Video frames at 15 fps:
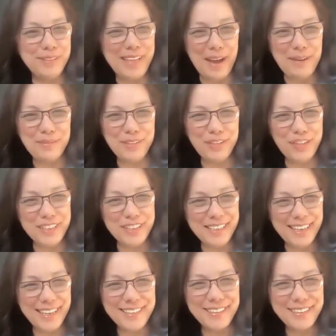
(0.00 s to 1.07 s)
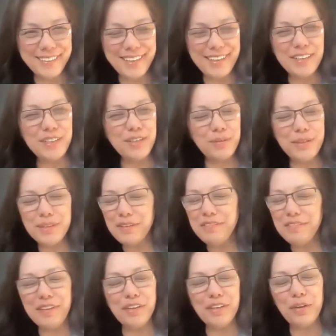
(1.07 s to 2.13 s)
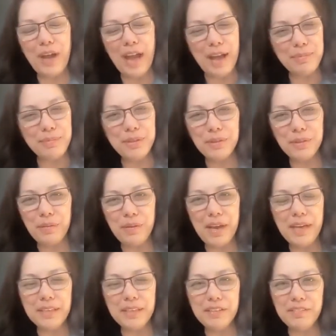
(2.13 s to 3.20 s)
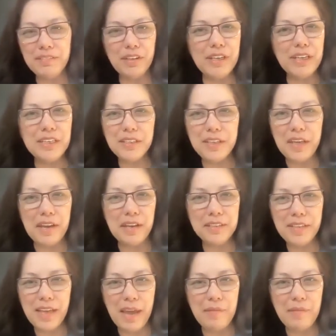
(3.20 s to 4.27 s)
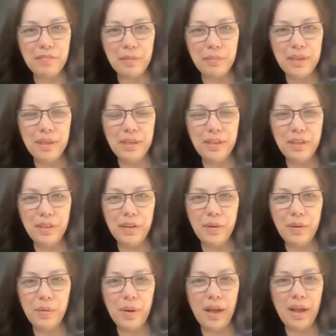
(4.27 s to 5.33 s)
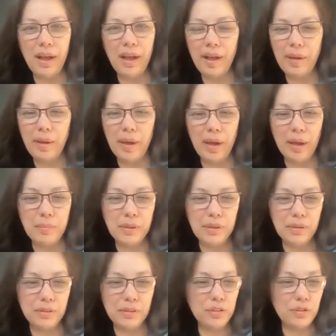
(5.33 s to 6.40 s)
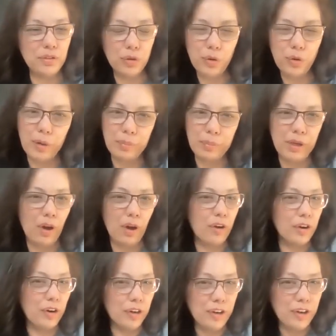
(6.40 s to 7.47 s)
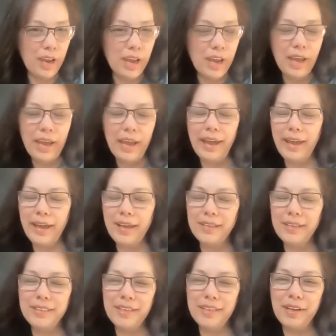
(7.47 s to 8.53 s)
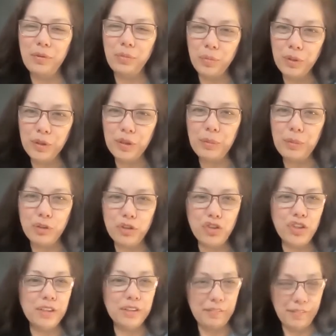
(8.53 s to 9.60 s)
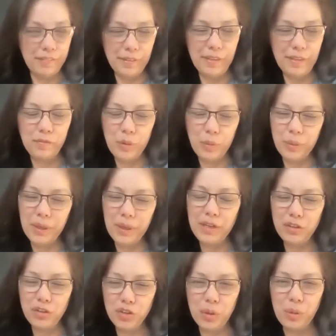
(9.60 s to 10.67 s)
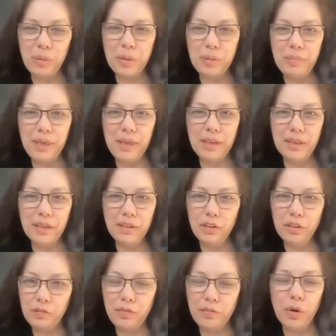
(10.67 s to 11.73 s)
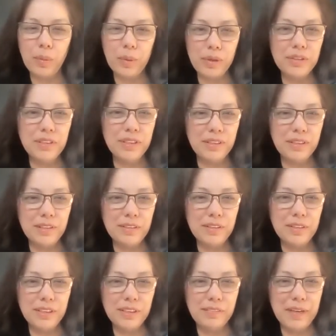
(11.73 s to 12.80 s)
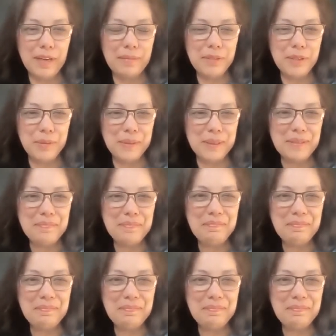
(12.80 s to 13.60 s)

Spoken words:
That was just yesterday. So it is you're absolutely right. It's a very exciting time for me. I'm incredibly honored and really appreciate the faith everyone has shown in me and look forward to living up to it.